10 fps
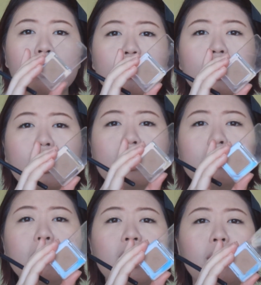So like
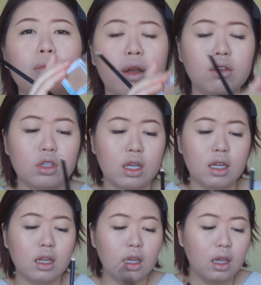this medium brown
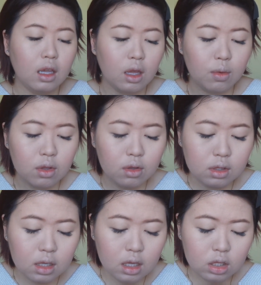shade, and we're
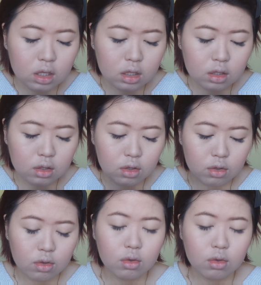using it just to